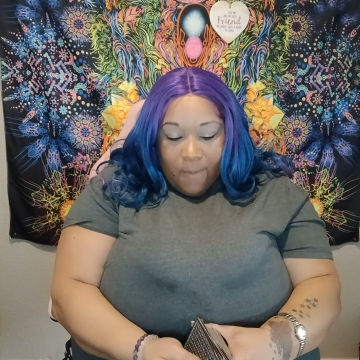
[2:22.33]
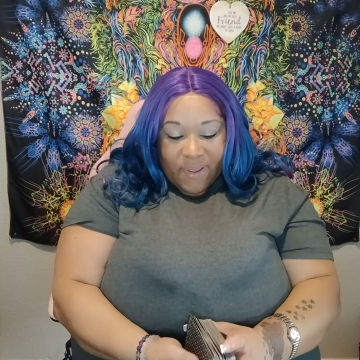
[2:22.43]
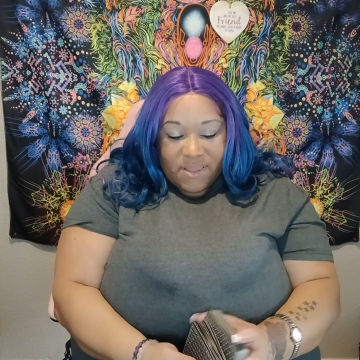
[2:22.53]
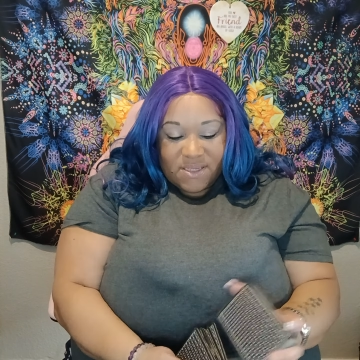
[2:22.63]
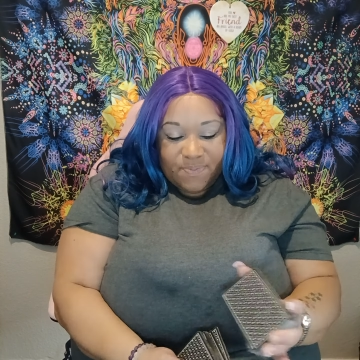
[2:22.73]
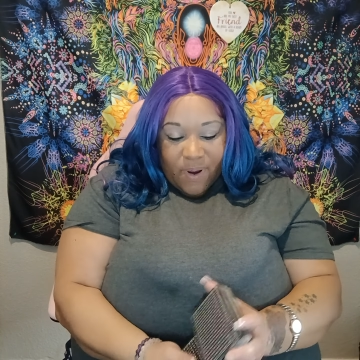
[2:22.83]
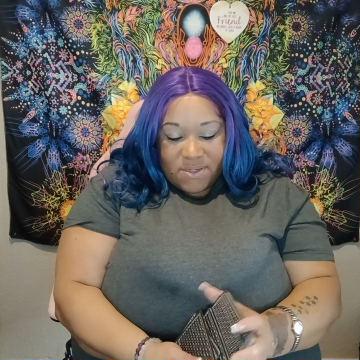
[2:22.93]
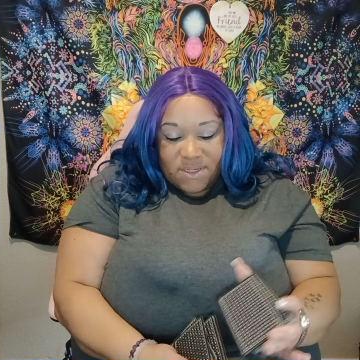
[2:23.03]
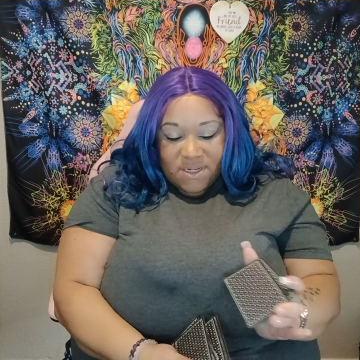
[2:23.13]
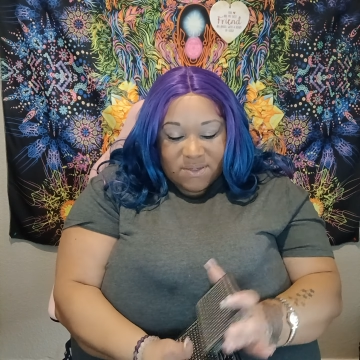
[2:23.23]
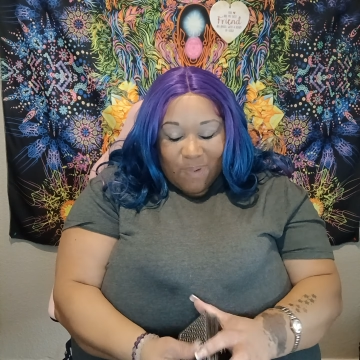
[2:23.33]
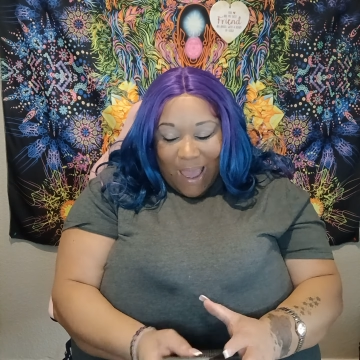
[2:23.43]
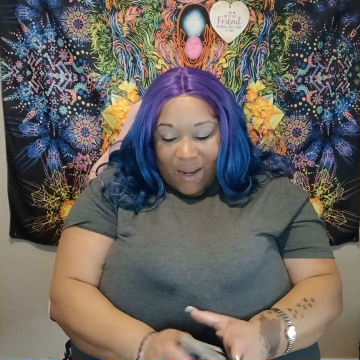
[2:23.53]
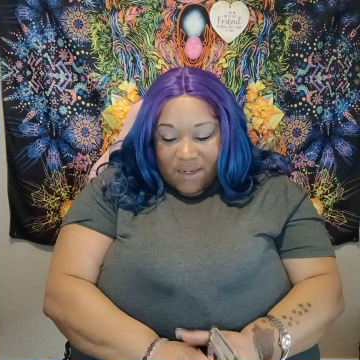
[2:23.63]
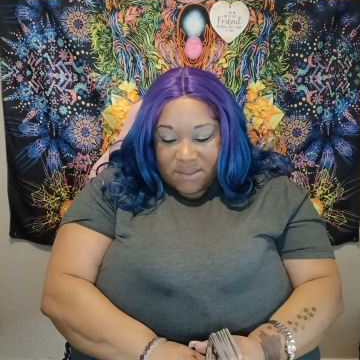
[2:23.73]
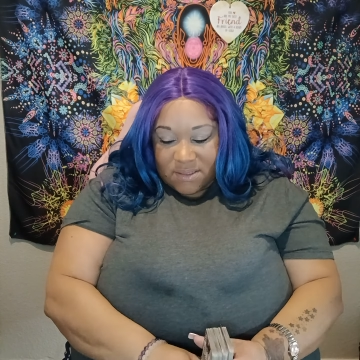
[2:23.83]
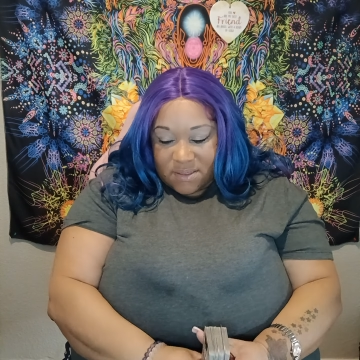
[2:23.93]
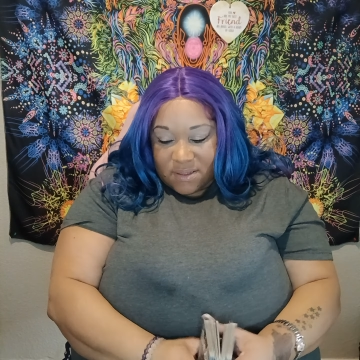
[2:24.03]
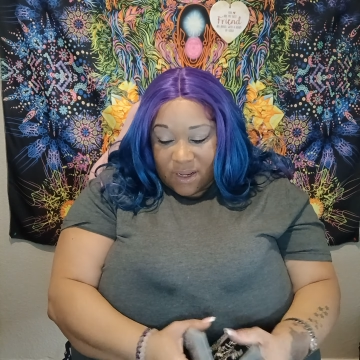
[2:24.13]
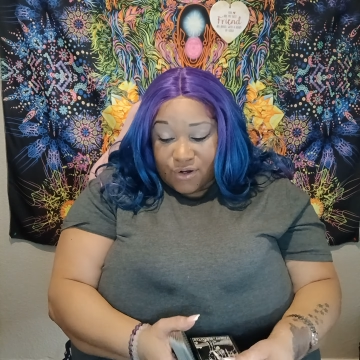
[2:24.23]
But this person is balanced.
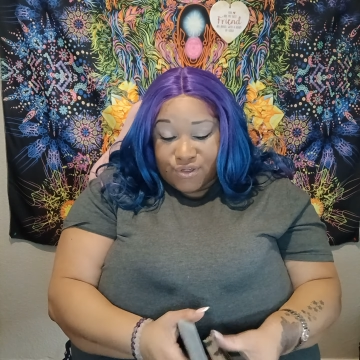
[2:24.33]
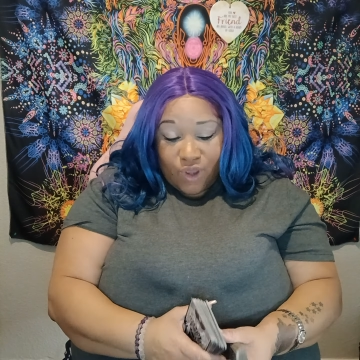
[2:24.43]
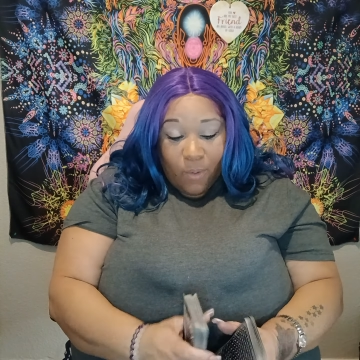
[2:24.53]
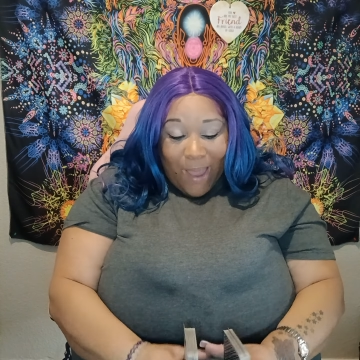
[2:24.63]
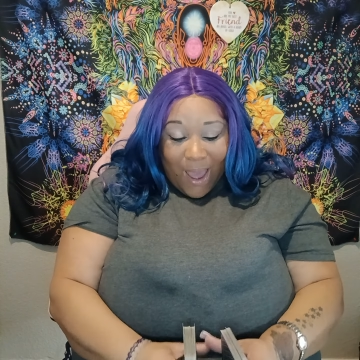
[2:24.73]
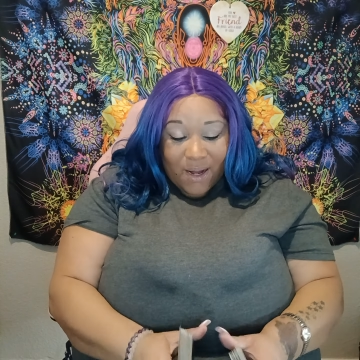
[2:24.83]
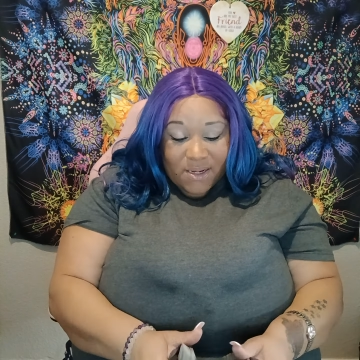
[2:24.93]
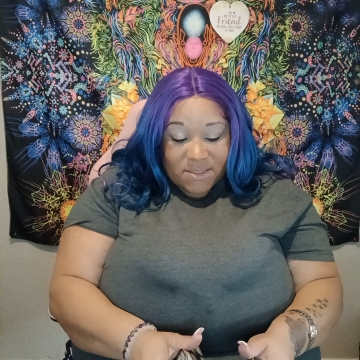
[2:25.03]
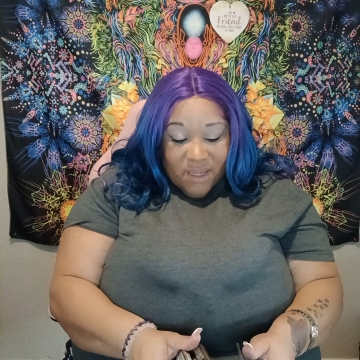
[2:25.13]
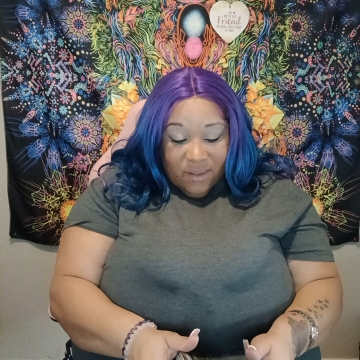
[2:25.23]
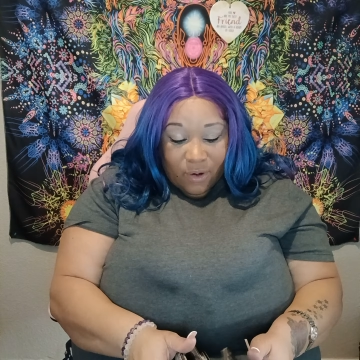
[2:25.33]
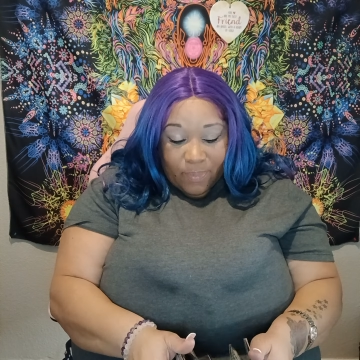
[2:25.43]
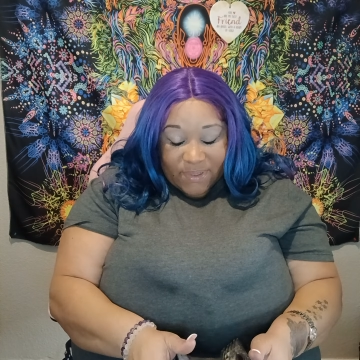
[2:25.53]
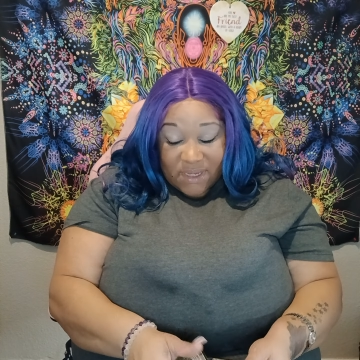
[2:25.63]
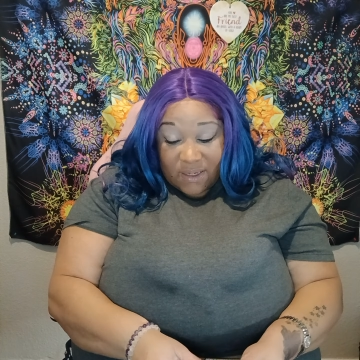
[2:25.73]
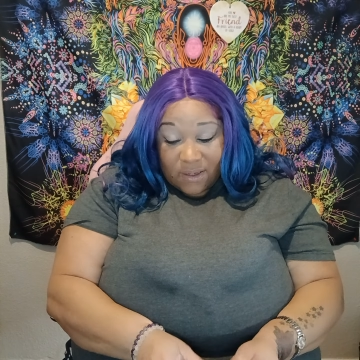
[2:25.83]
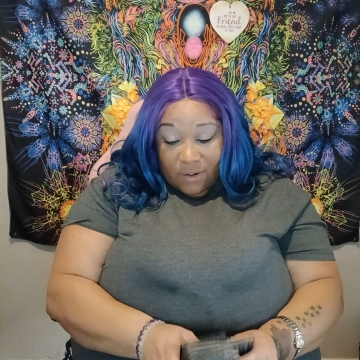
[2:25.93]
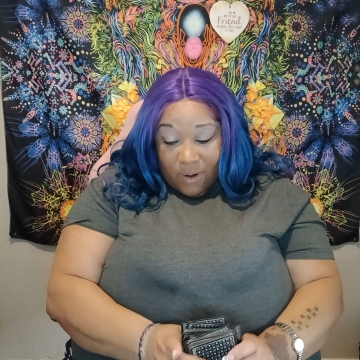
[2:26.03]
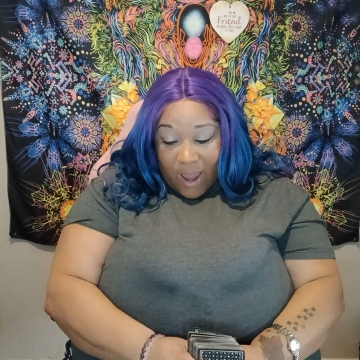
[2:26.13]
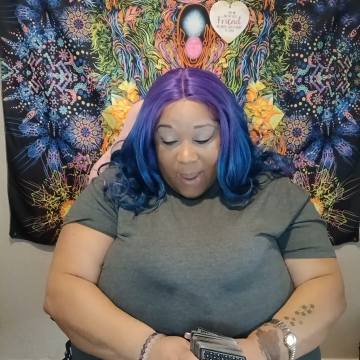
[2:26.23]
They're so balanced that they're protecting
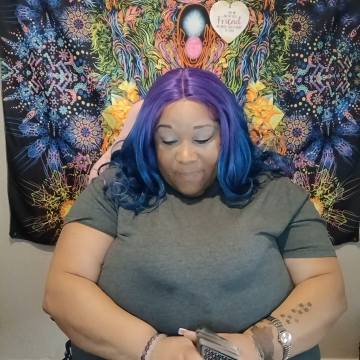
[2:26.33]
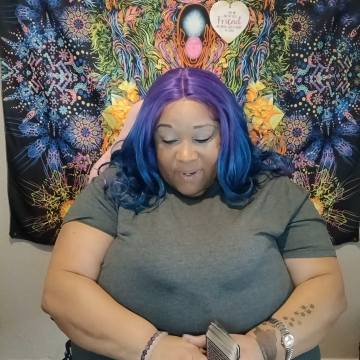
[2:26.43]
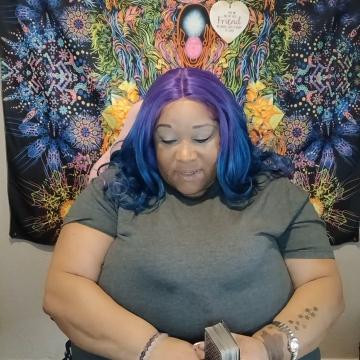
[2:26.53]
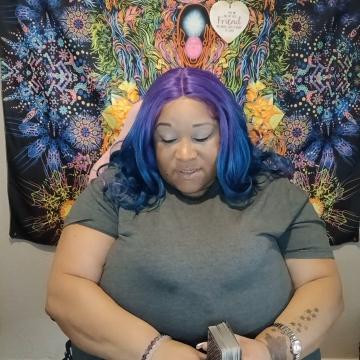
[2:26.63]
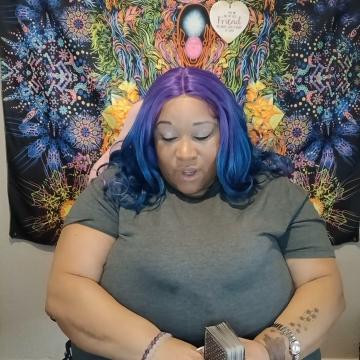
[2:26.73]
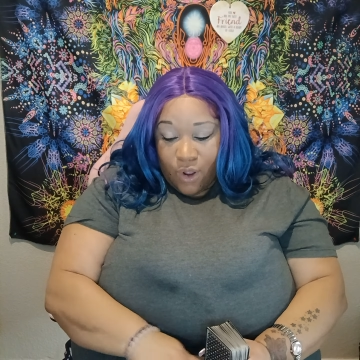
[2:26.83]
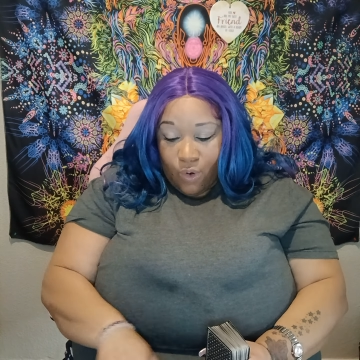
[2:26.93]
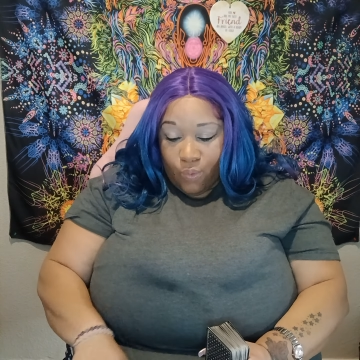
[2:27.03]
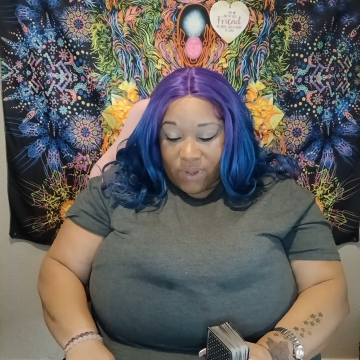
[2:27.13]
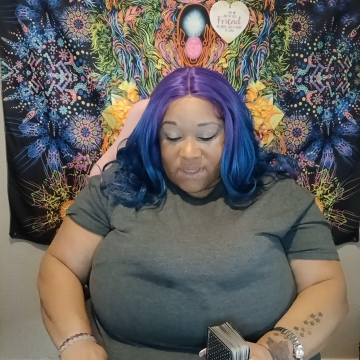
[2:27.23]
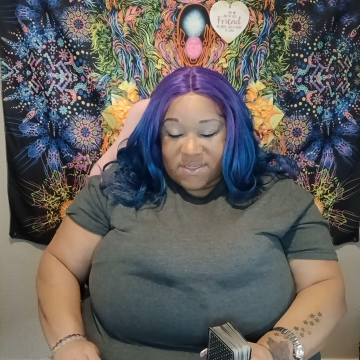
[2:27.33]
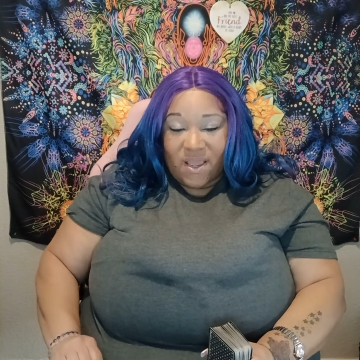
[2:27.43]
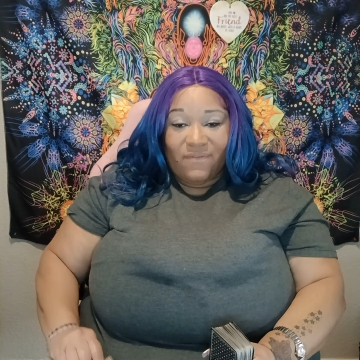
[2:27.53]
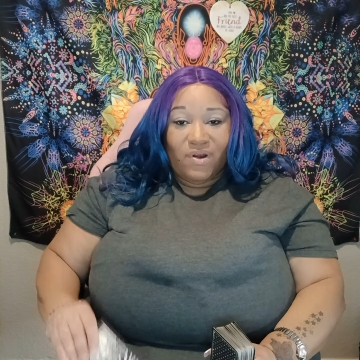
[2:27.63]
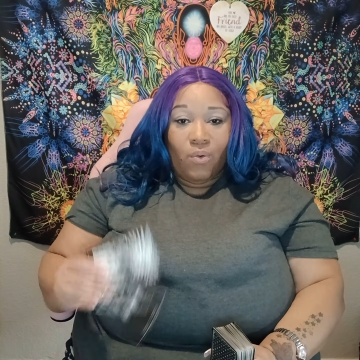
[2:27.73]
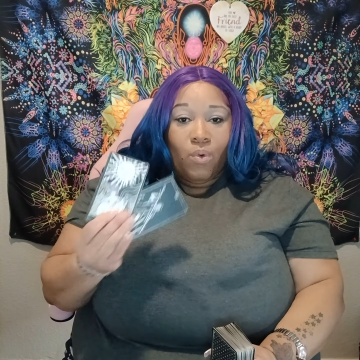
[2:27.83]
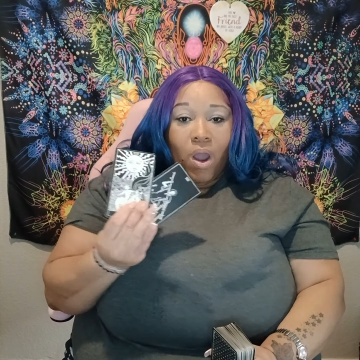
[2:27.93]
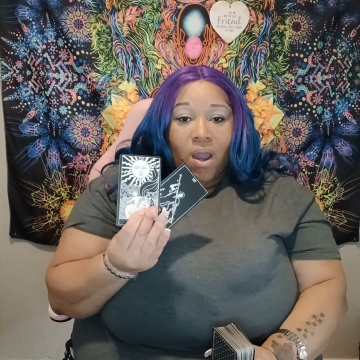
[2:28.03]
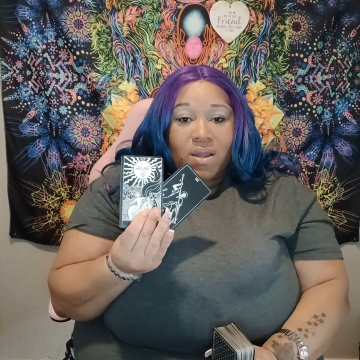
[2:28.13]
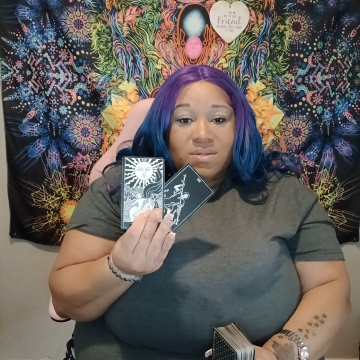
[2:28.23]
their happiness with the Seven of
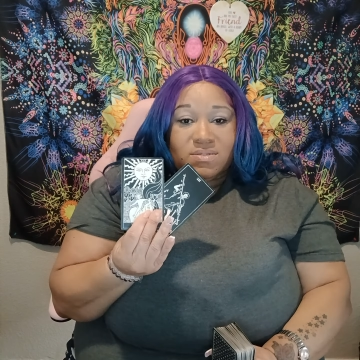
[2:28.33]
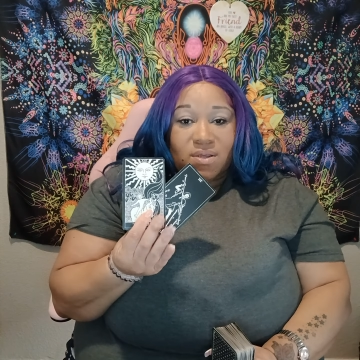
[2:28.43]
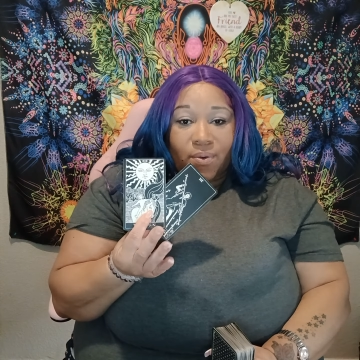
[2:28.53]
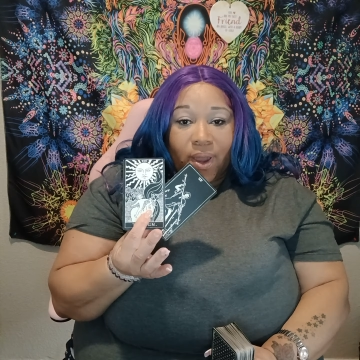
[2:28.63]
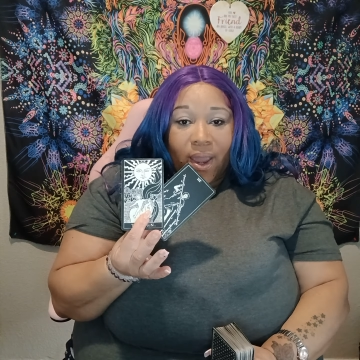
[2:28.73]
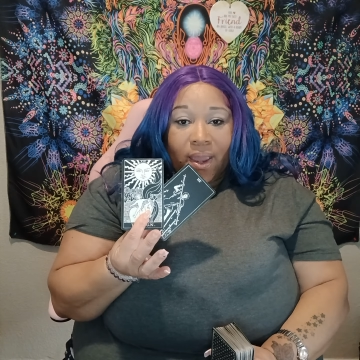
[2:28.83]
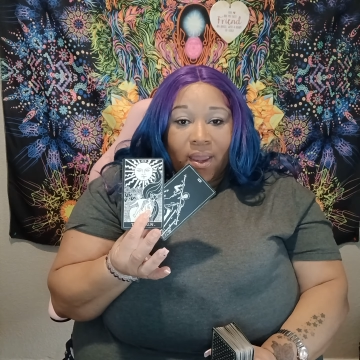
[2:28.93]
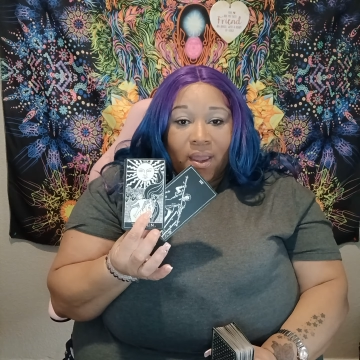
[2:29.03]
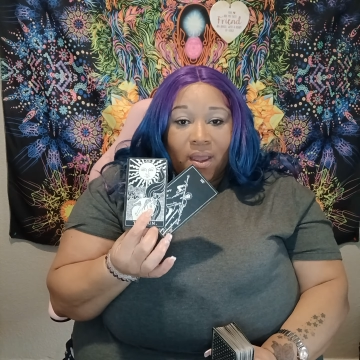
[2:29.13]
Wands, okay?